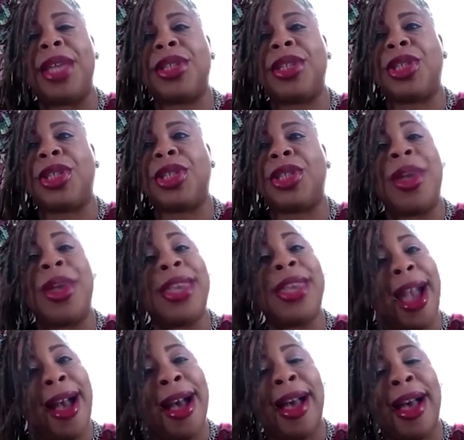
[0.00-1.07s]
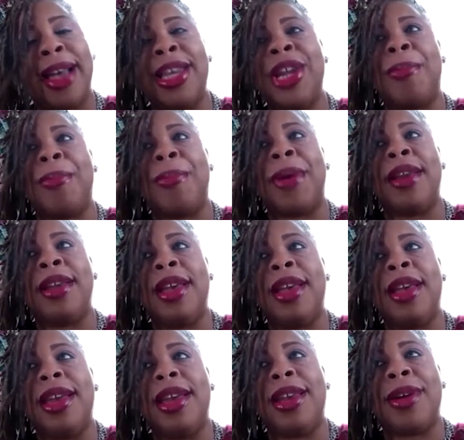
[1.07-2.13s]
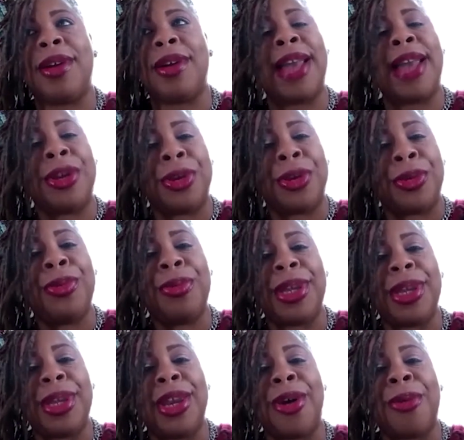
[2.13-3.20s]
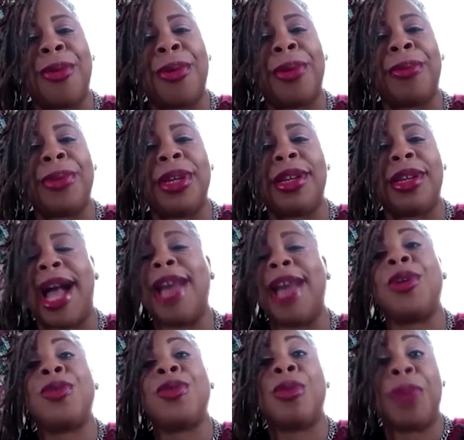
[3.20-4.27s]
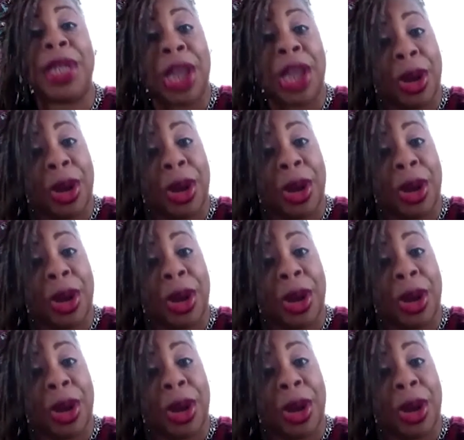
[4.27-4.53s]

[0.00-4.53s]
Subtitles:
So yeah, but God knew, God knows what we don't,